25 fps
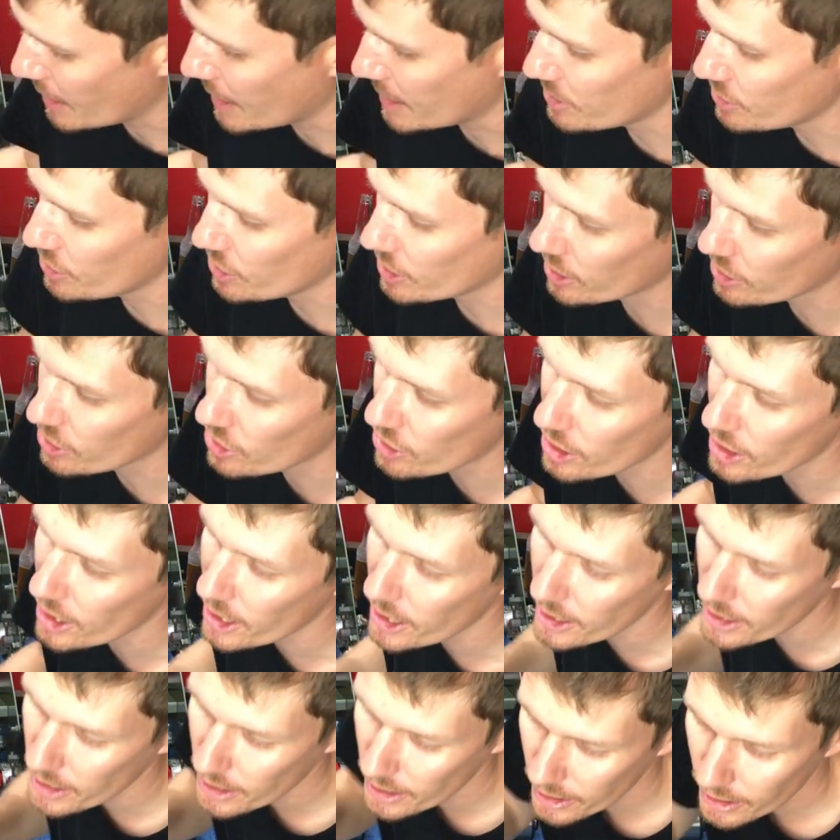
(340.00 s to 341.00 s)
As you can
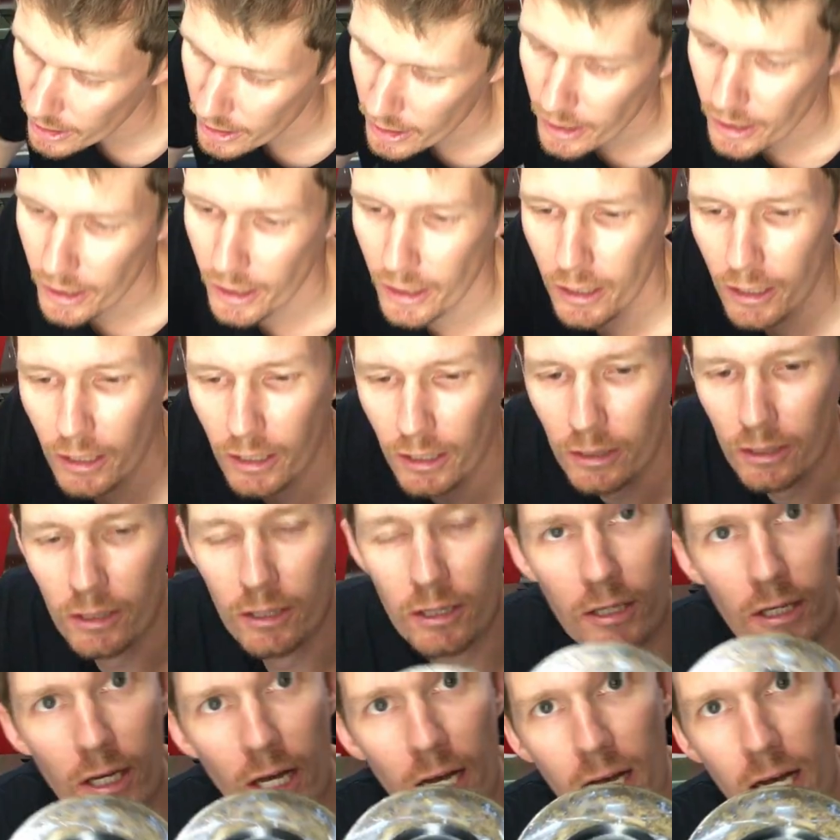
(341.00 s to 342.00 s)
see,
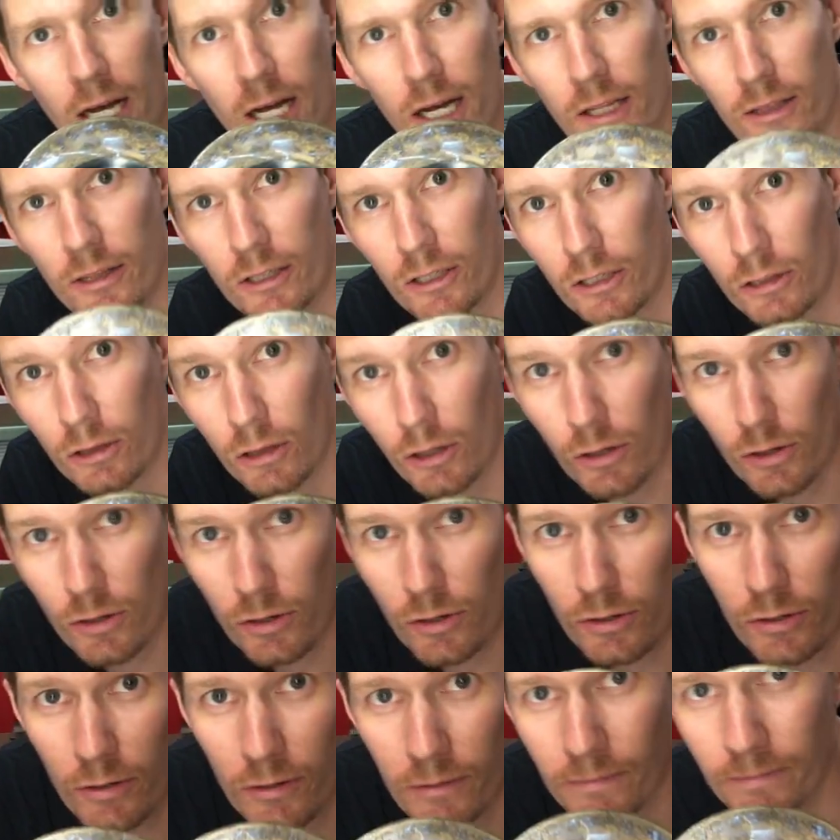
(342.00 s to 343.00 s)
the
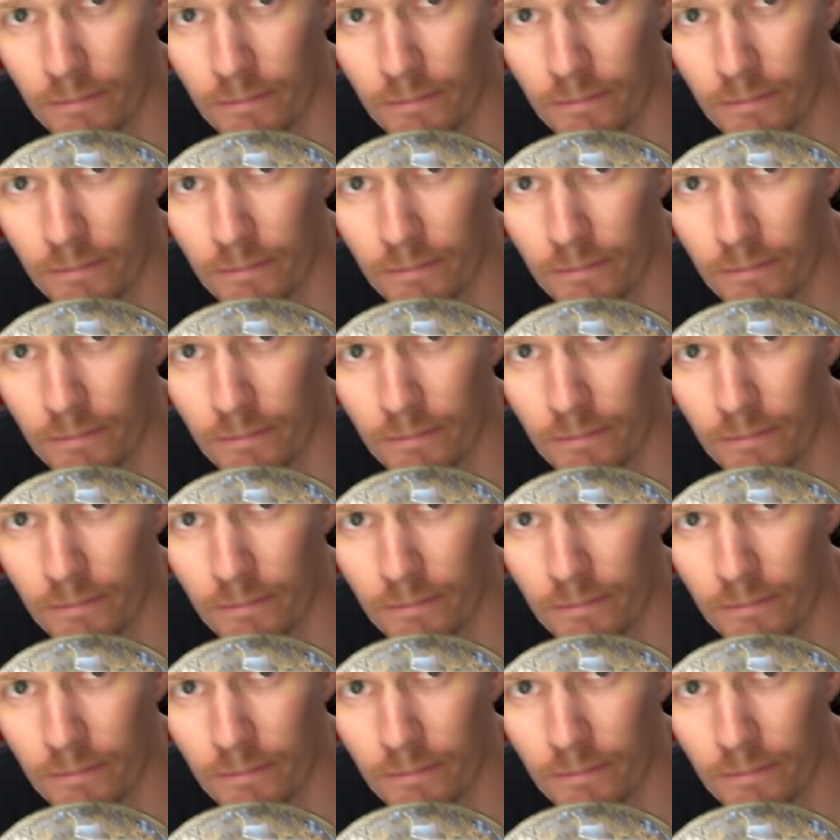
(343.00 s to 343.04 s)
glue